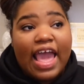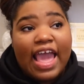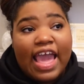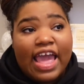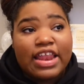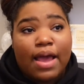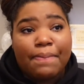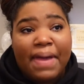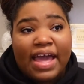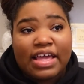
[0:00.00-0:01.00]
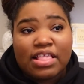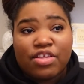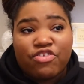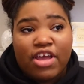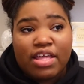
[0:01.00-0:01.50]
and Matt gets
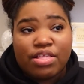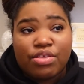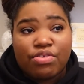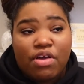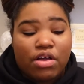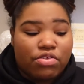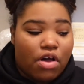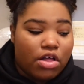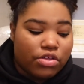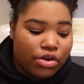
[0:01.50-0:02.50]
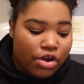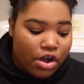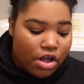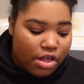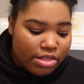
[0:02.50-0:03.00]
a chance to talk to all the
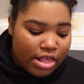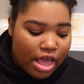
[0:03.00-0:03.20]
girls,